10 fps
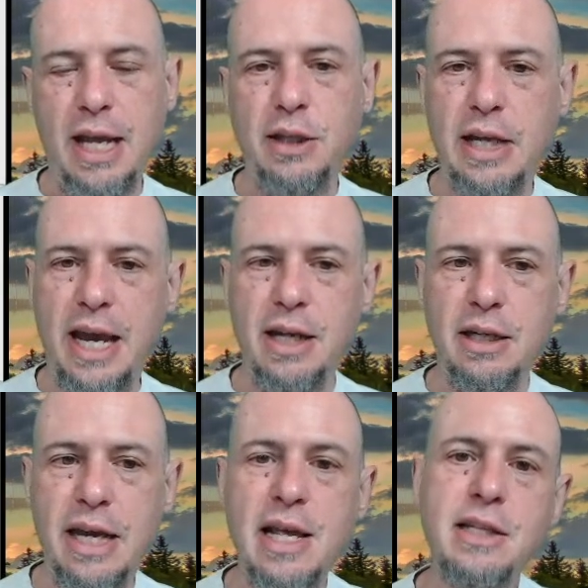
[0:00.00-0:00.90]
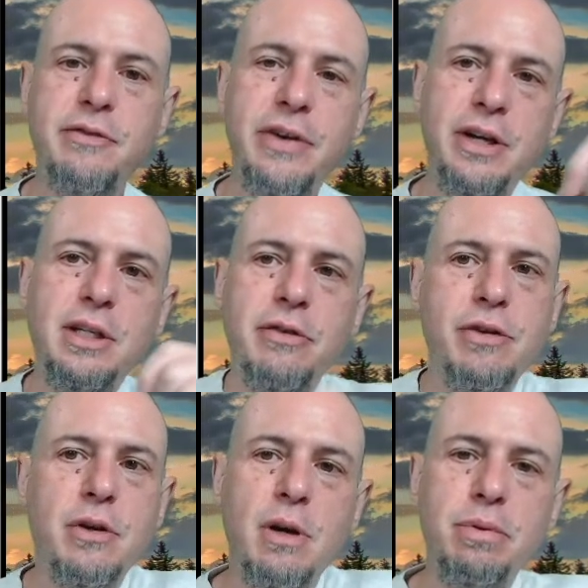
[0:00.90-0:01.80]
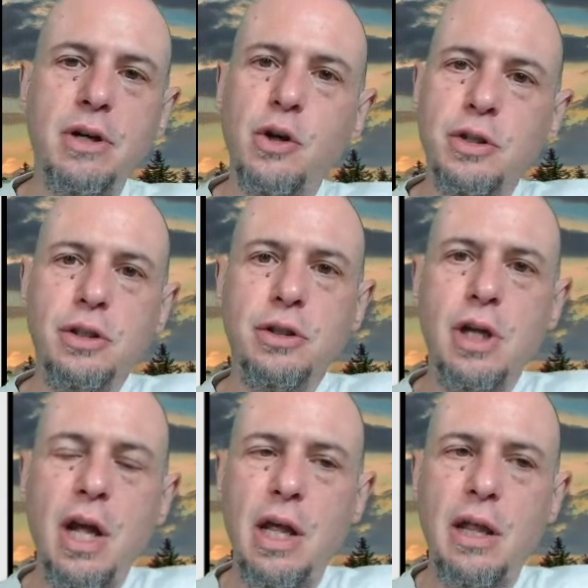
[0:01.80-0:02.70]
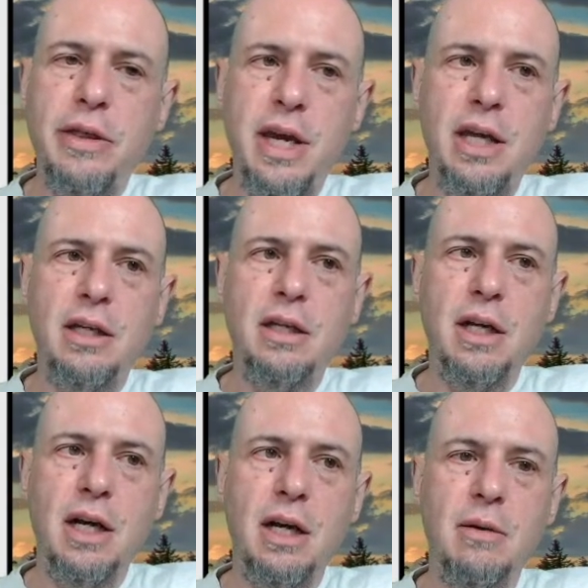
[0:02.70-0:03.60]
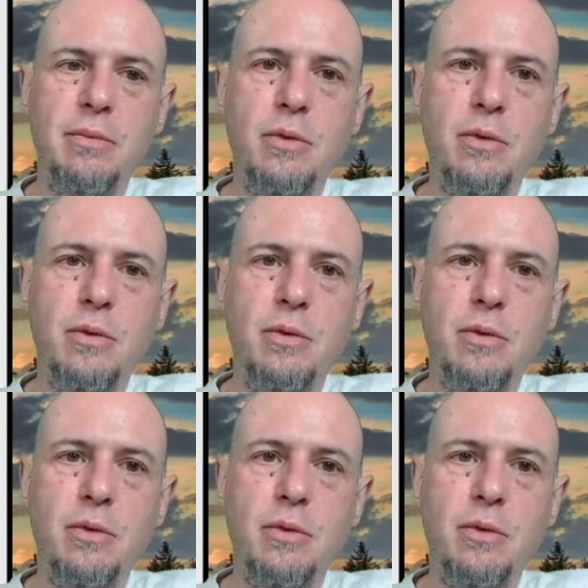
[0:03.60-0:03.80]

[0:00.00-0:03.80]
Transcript: And and and that's a very different approach than um,